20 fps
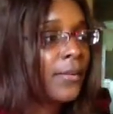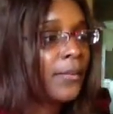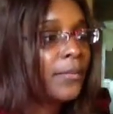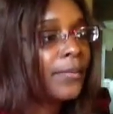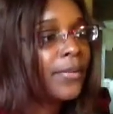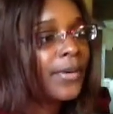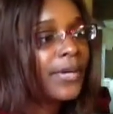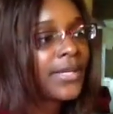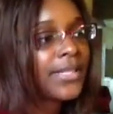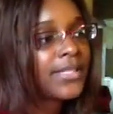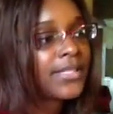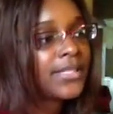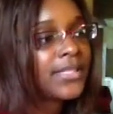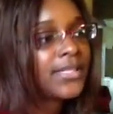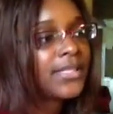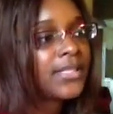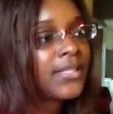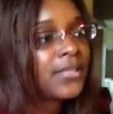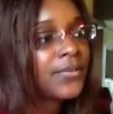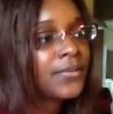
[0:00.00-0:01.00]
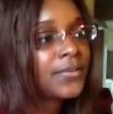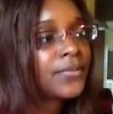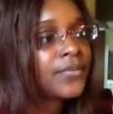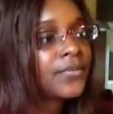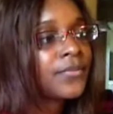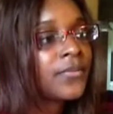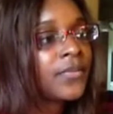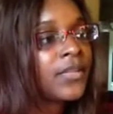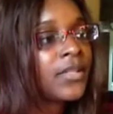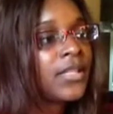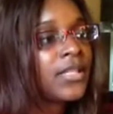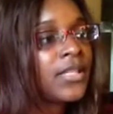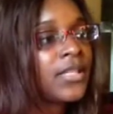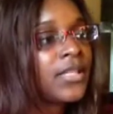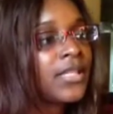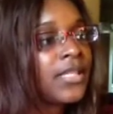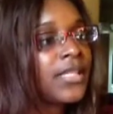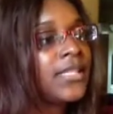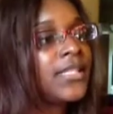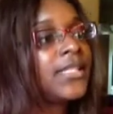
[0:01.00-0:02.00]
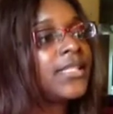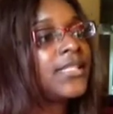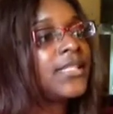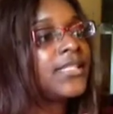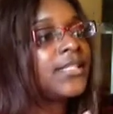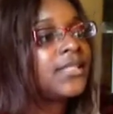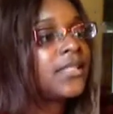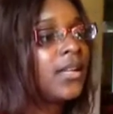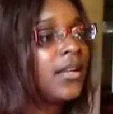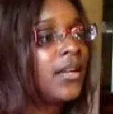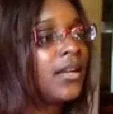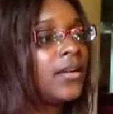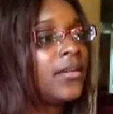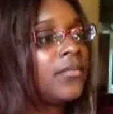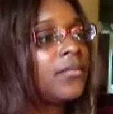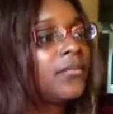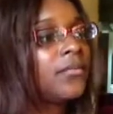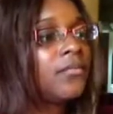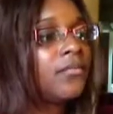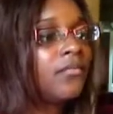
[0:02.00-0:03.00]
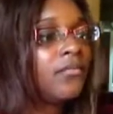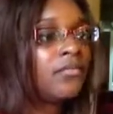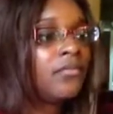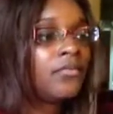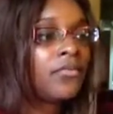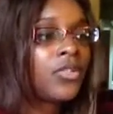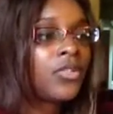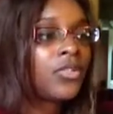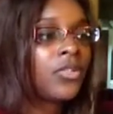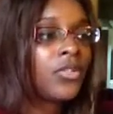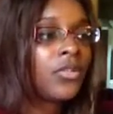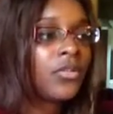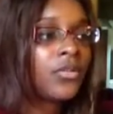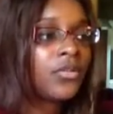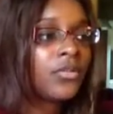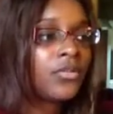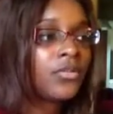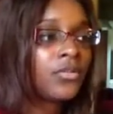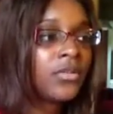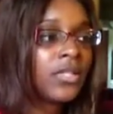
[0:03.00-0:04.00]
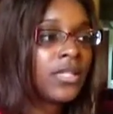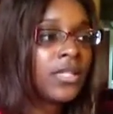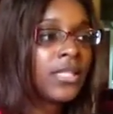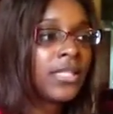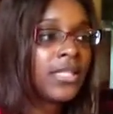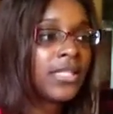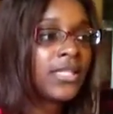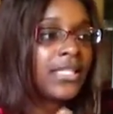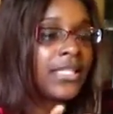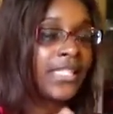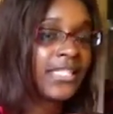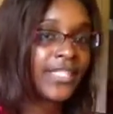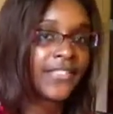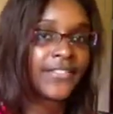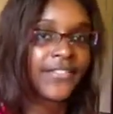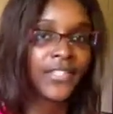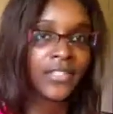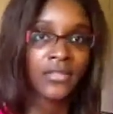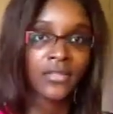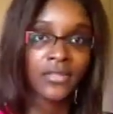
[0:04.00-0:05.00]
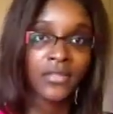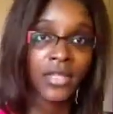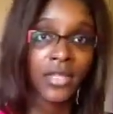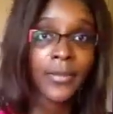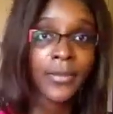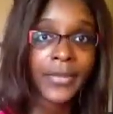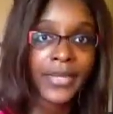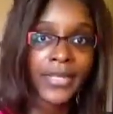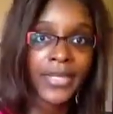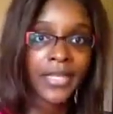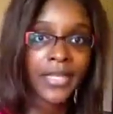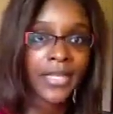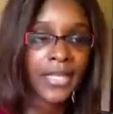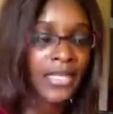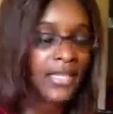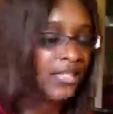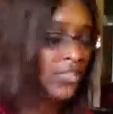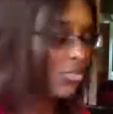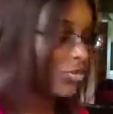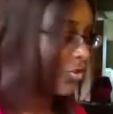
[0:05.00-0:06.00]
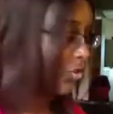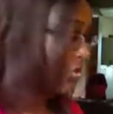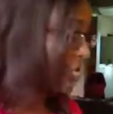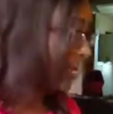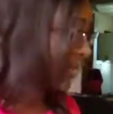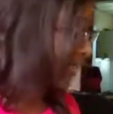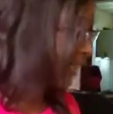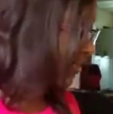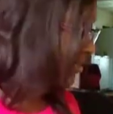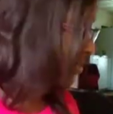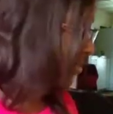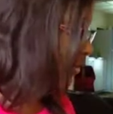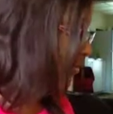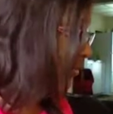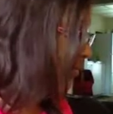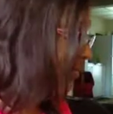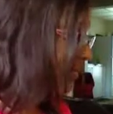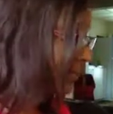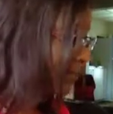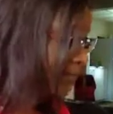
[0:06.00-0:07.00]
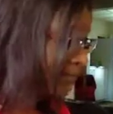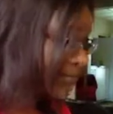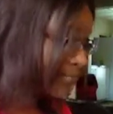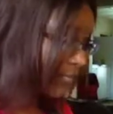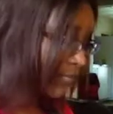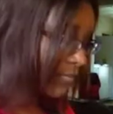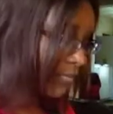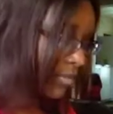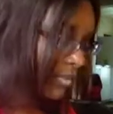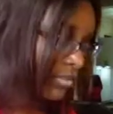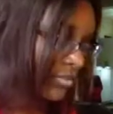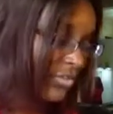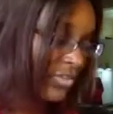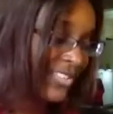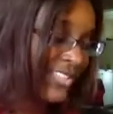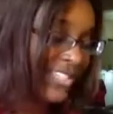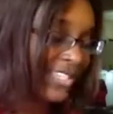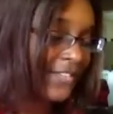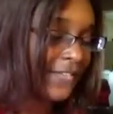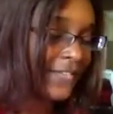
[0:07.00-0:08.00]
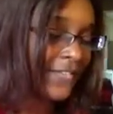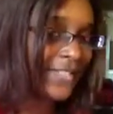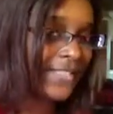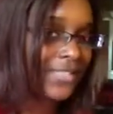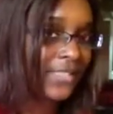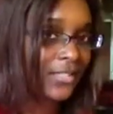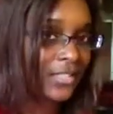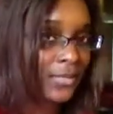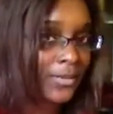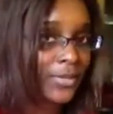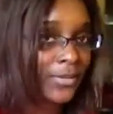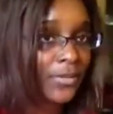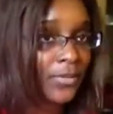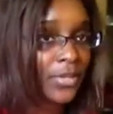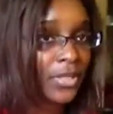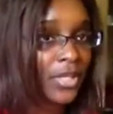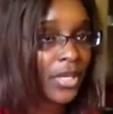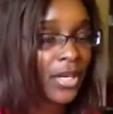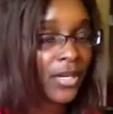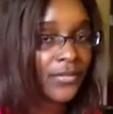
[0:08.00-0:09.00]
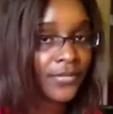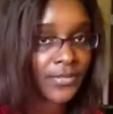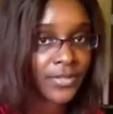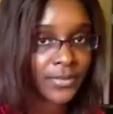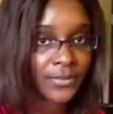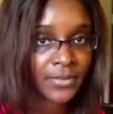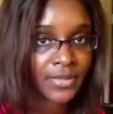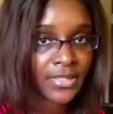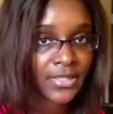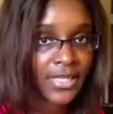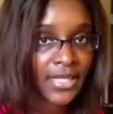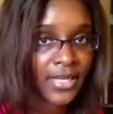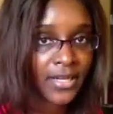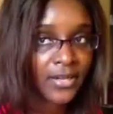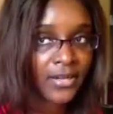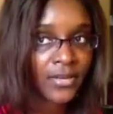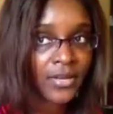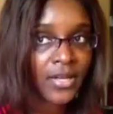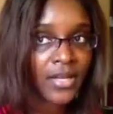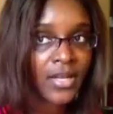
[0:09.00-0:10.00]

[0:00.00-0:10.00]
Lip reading: but it's you know, given a bit and stretched so that it fits a little bit more comfortably now.